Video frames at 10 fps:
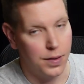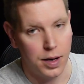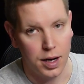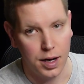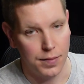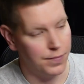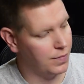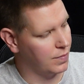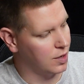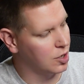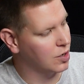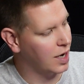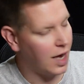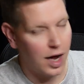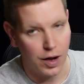look
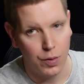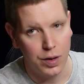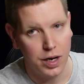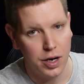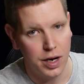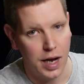they got going here,